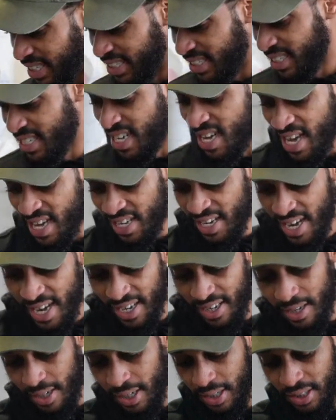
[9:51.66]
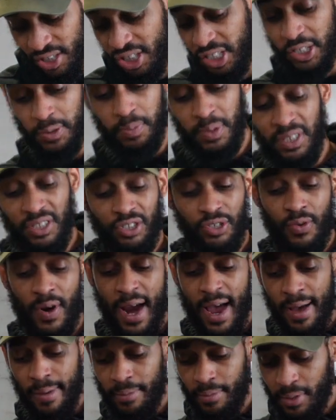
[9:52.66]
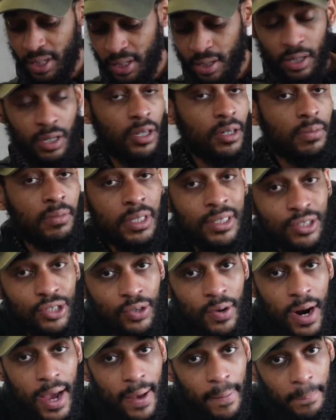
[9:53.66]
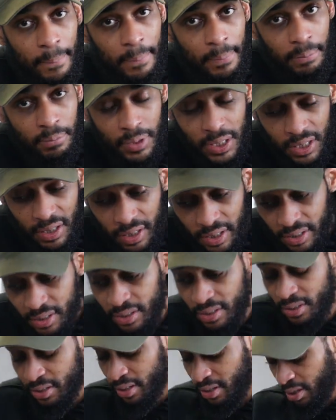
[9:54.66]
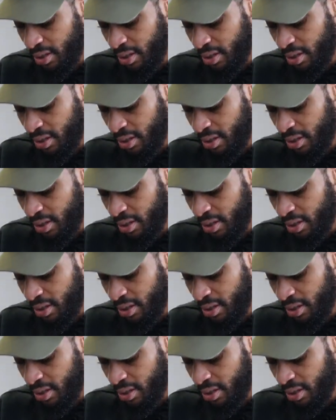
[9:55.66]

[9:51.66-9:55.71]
This KA could just be scrap. It could be scrap. Because